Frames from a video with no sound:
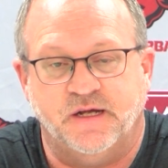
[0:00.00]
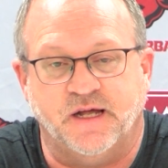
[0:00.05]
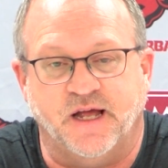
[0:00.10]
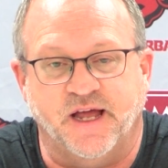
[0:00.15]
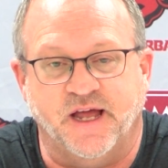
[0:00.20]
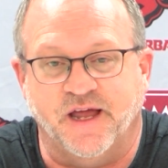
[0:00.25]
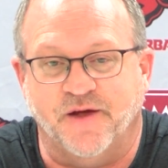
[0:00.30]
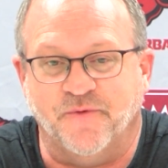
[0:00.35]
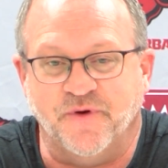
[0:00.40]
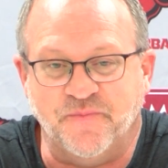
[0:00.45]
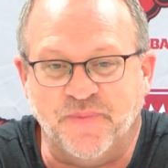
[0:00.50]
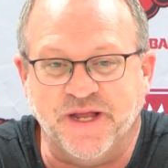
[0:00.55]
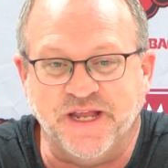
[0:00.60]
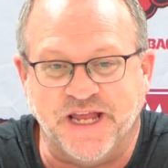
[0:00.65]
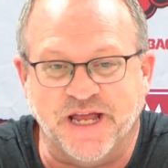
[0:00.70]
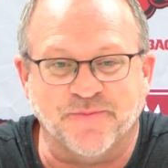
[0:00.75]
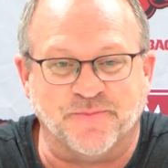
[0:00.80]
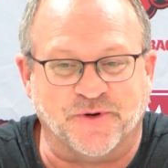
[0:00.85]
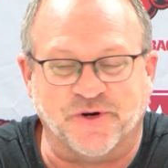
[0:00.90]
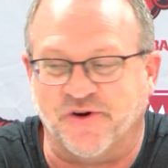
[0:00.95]
And we've been
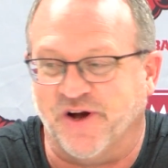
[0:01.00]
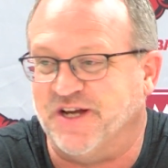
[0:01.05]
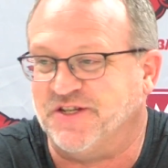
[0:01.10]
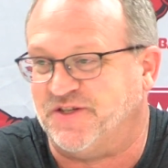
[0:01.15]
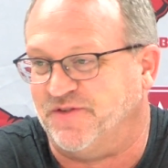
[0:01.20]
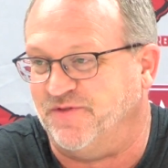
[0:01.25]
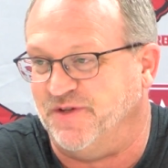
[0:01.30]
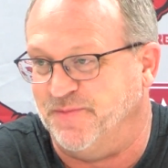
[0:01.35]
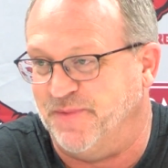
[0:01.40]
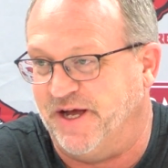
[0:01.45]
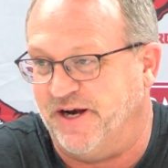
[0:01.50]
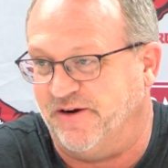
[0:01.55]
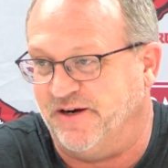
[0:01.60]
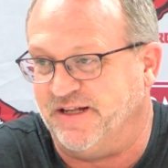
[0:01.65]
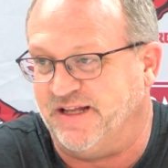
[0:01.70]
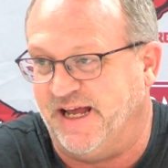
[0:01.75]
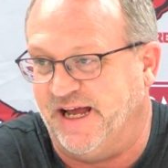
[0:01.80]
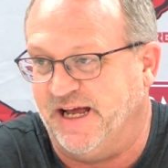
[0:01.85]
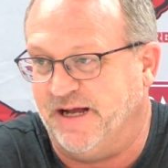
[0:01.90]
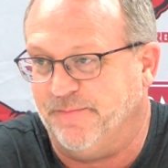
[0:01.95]
getting progressively better
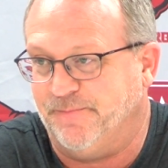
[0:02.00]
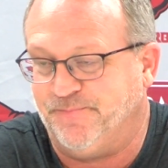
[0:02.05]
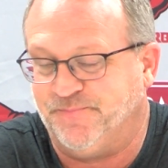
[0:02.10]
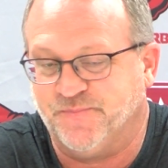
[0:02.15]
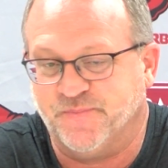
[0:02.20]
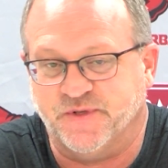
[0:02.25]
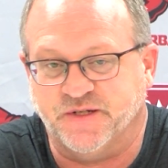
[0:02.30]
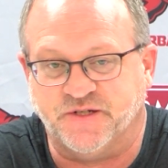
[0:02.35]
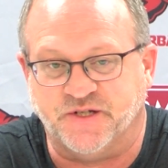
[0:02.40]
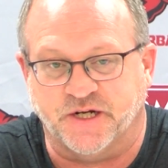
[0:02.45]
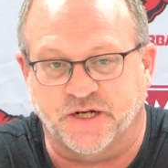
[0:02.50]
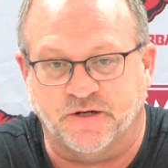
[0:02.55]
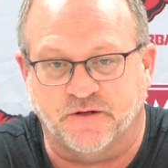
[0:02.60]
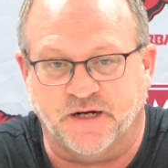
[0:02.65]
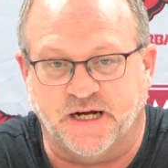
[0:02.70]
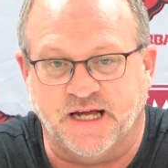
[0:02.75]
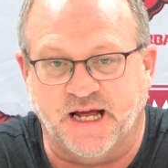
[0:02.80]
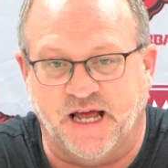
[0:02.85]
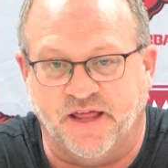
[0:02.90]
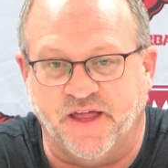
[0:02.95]
at that. So
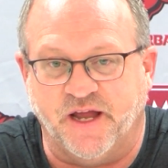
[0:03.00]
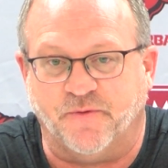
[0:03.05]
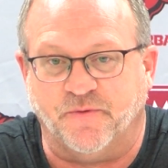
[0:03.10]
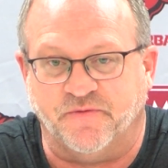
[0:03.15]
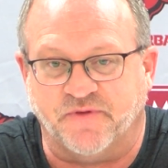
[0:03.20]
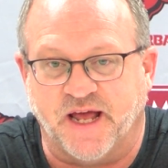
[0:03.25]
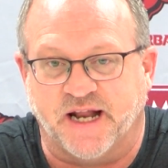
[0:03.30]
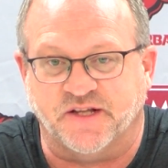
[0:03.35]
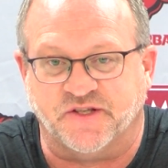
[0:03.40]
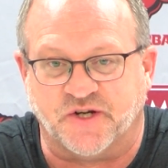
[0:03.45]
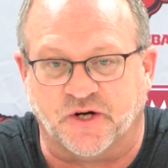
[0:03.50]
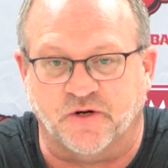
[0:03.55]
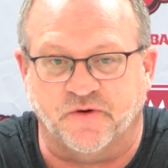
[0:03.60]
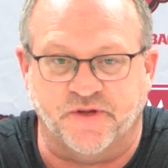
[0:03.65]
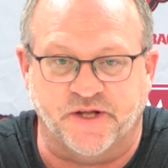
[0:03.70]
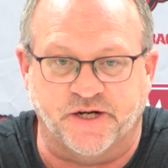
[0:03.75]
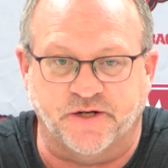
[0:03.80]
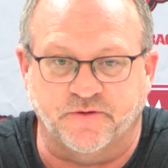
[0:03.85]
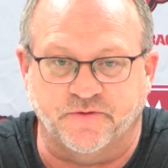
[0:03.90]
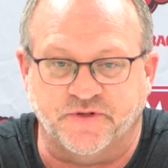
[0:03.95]
I think we've got to
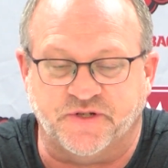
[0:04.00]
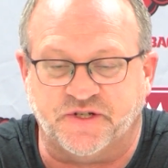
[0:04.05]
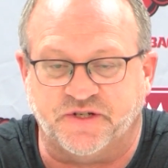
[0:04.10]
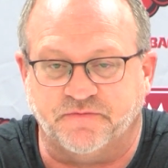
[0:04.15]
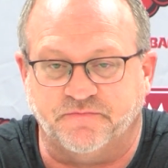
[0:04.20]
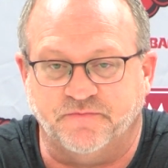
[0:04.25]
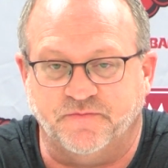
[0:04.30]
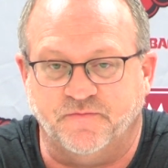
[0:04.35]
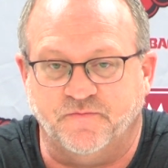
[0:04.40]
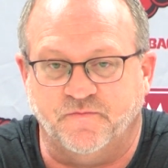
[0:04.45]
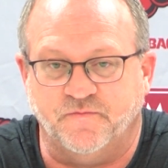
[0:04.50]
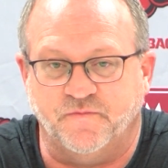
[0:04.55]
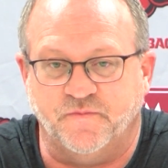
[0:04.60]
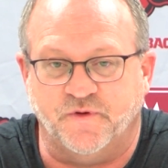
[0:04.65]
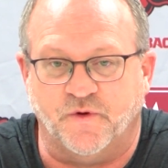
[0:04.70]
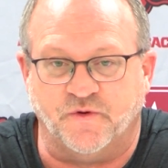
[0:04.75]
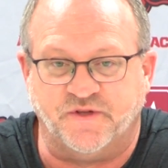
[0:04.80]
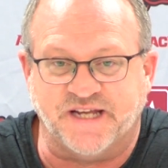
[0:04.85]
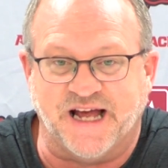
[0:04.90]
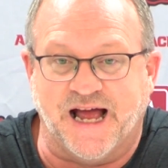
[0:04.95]
turn
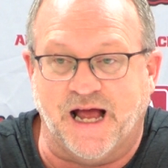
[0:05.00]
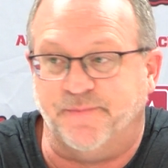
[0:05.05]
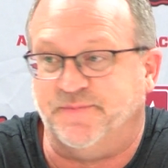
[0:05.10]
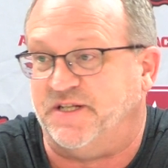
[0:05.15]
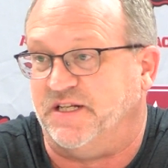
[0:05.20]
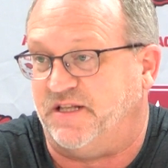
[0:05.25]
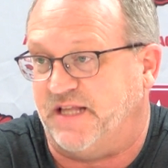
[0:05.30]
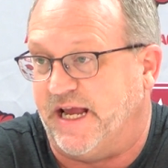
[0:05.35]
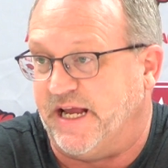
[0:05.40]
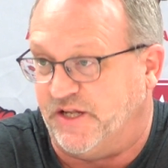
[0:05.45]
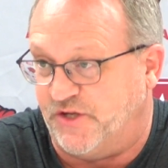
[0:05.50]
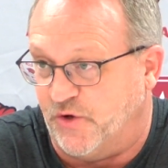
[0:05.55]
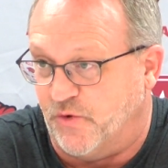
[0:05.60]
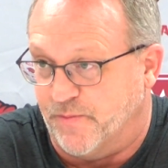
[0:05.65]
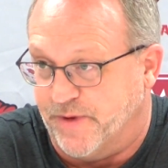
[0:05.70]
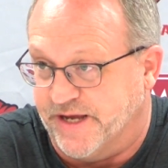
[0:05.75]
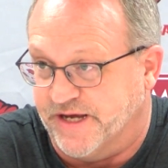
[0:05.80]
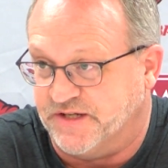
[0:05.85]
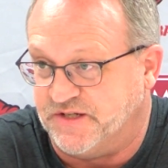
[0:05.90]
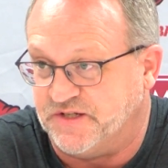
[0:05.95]
the times that they do
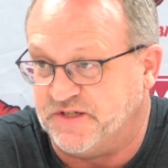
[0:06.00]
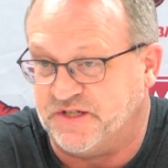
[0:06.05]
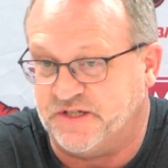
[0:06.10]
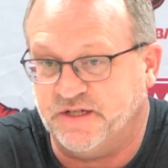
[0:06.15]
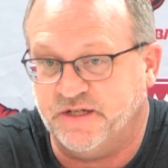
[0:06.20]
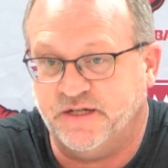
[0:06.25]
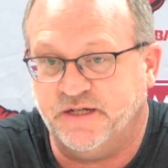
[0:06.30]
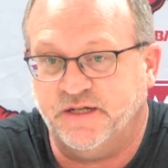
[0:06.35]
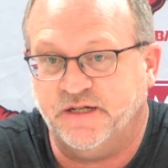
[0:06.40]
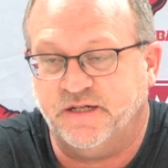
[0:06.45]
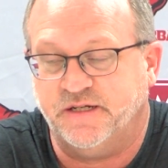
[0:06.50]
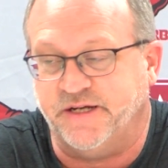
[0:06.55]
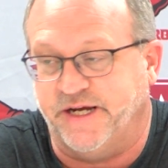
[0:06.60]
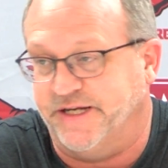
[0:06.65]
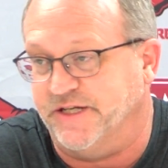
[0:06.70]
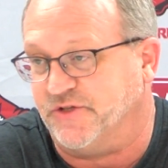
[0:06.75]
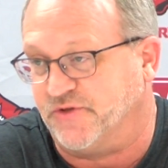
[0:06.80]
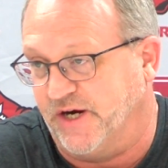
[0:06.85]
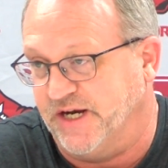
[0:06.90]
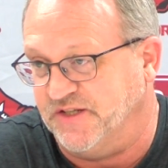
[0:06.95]
miss
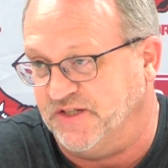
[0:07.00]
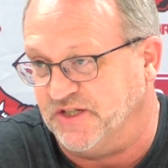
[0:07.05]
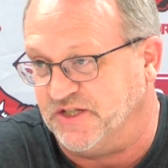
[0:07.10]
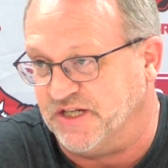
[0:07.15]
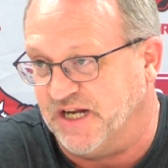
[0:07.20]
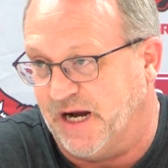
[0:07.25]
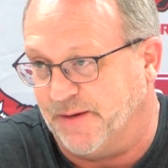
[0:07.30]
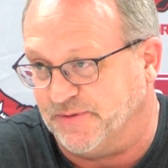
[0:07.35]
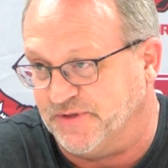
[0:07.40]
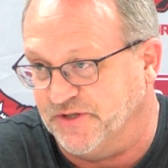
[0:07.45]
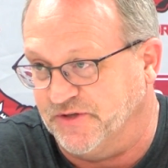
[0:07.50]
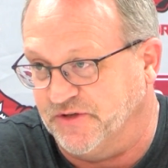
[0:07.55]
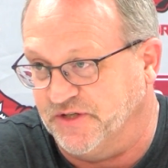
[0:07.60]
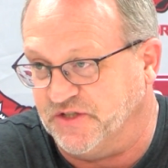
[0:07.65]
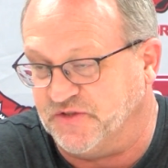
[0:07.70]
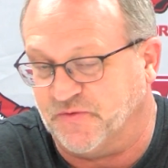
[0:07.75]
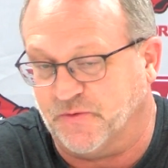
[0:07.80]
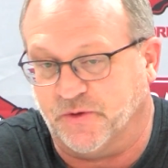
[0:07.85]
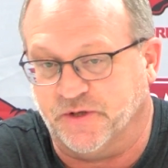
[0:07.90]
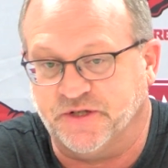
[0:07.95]
into transition
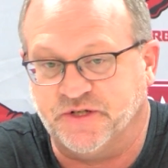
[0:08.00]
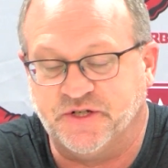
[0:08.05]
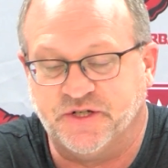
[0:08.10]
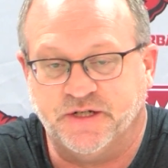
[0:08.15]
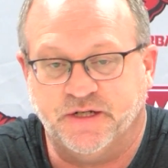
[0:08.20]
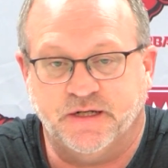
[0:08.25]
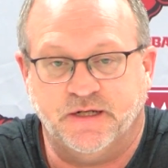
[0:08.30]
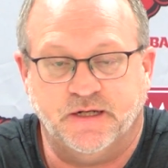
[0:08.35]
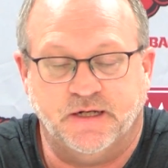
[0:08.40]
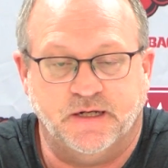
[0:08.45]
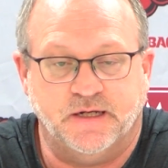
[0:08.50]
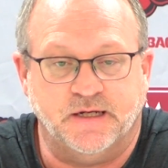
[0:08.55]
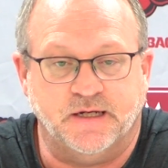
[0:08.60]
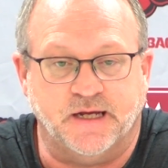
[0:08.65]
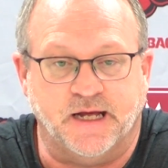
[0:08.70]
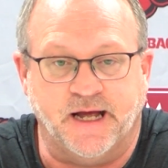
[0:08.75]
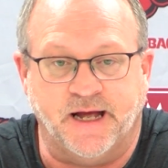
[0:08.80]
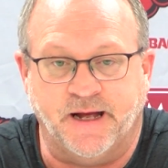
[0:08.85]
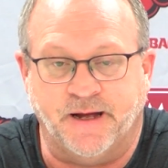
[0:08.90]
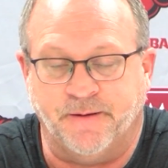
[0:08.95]
opportunities for us.
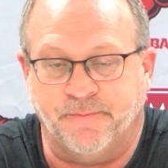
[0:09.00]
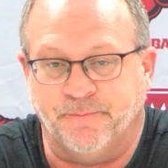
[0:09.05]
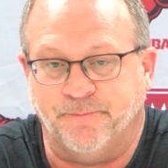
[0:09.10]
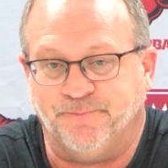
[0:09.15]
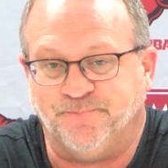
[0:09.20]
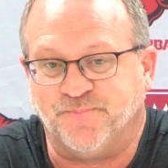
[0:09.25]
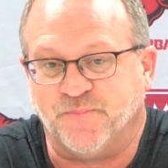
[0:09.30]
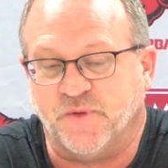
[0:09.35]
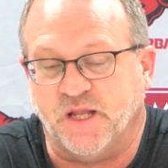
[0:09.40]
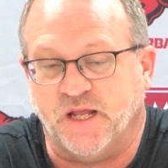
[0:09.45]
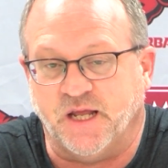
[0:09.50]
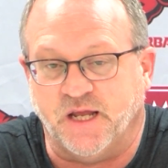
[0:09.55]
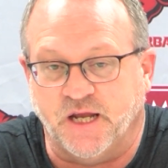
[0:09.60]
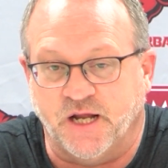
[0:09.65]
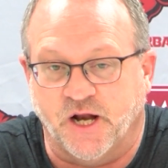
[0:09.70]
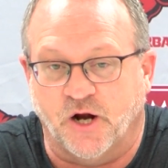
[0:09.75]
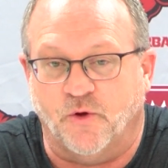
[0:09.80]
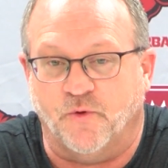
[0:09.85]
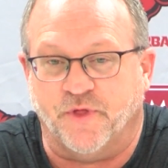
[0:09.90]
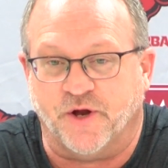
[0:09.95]

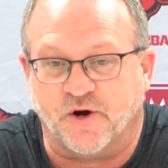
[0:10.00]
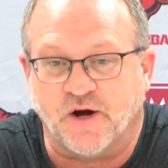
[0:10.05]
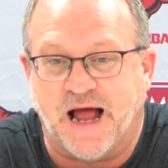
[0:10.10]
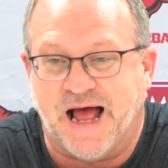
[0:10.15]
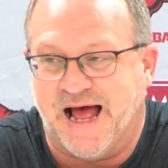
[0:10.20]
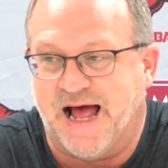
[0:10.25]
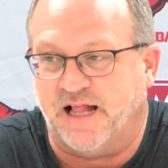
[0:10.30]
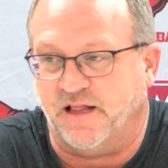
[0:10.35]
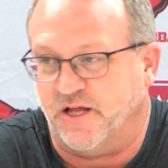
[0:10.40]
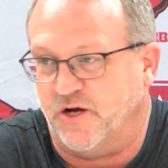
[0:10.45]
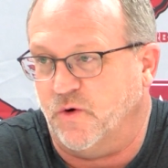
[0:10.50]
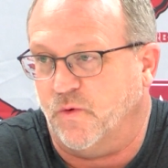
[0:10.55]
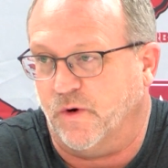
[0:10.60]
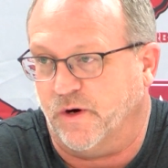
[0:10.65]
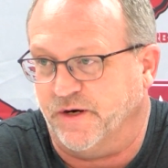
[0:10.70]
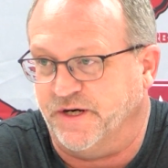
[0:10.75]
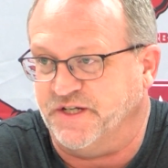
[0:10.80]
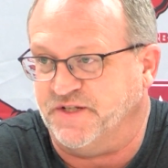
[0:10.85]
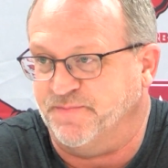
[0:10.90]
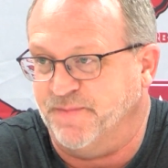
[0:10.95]
You know, their high-low
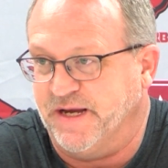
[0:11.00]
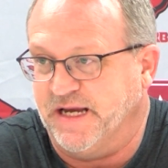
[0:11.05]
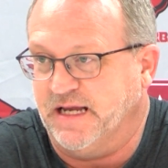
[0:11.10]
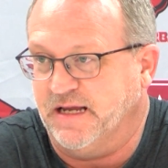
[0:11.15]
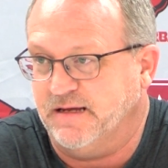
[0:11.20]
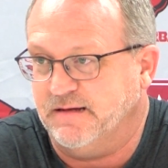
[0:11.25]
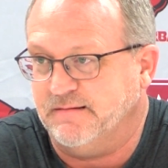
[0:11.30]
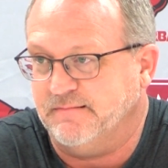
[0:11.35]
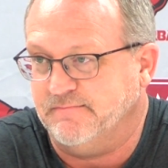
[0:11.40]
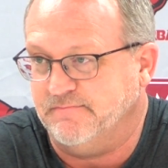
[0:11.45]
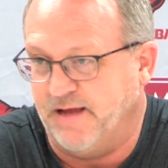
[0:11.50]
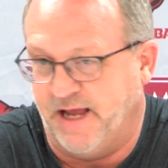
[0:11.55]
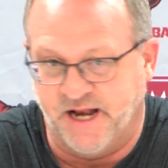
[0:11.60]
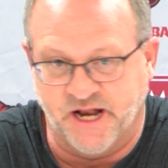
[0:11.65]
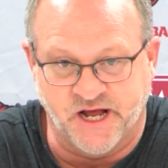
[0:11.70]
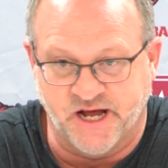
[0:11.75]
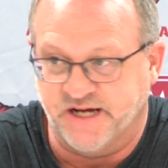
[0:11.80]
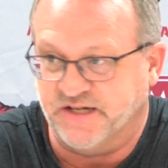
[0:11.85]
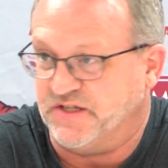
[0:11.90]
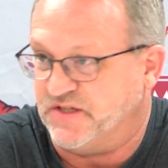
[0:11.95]
worries me and
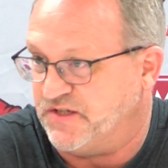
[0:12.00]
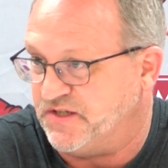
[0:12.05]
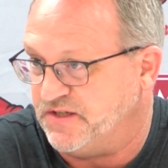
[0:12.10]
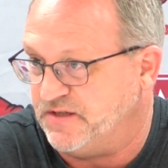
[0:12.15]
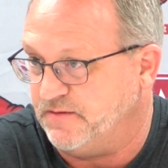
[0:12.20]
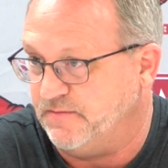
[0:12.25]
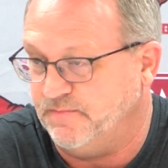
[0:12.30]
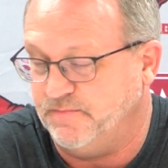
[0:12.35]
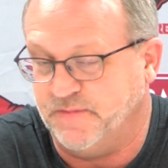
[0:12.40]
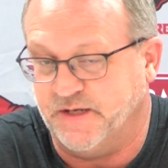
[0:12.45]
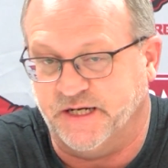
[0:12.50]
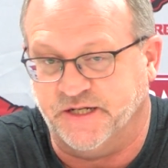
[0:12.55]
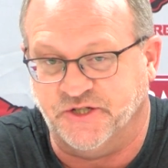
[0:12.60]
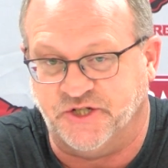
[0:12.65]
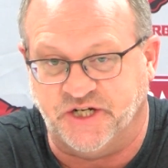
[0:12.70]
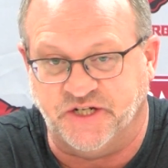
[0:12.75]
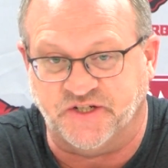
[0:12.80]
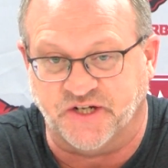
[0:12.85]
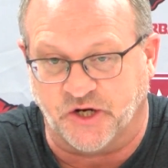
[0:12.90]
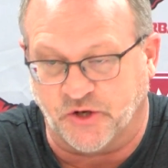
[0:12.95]
us.
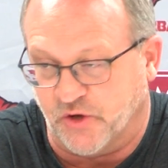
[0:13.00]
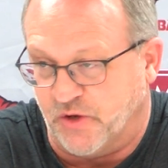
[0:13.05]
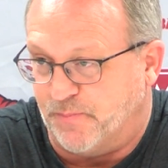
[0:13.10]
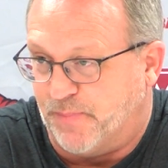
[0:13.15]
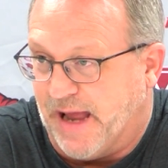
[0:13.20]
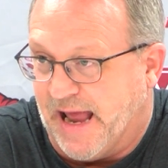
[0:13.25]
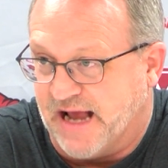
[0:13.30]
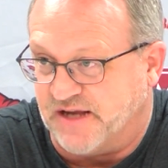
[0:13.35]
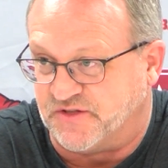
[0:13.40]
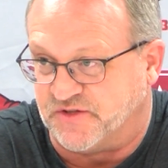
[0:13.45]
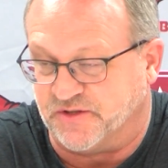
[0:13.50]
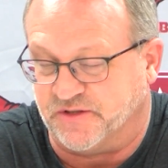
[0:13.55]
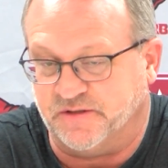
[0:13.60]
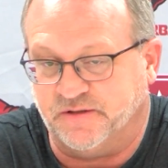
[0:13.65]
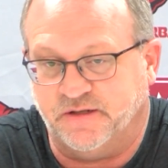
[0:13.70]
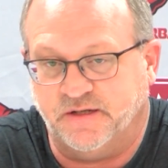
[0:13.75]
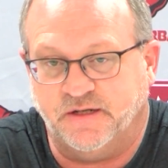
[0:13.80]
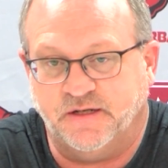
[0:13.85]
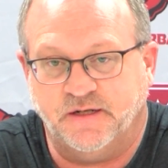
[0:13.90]
She's a good passer.